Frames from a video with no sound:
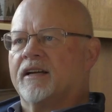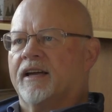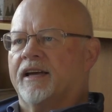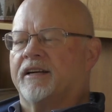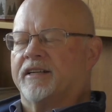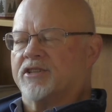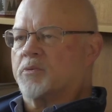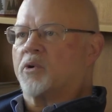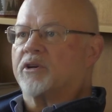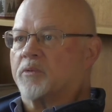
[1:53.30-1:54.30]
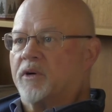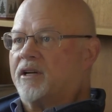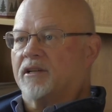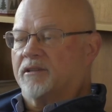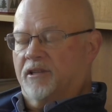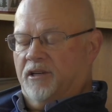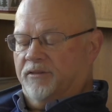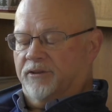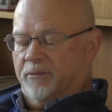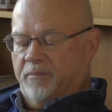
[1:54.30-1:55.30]
and it has worked well
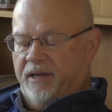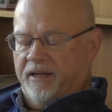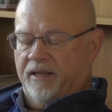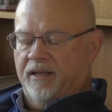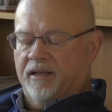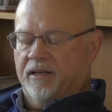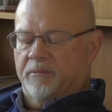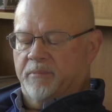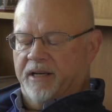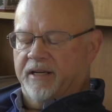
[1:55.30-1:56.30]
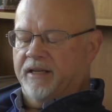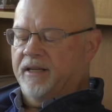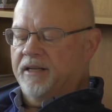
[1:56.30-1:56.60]
for many, many